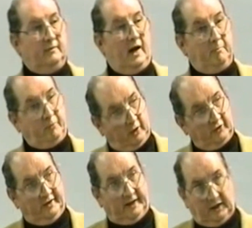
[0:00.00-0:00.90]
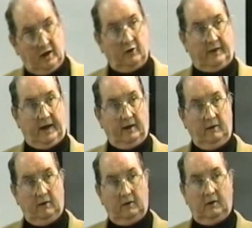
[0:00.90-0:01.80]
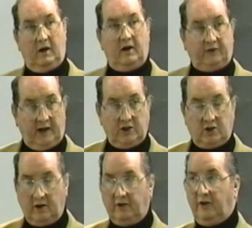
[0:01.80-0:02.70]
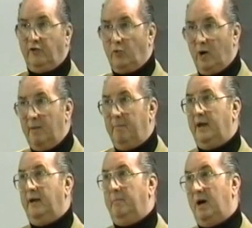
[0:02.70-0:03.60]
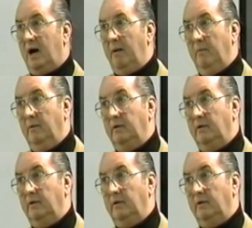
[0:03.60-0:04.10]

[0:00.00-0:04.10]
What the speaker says: I personally know that. Los Angeles is run by the mob.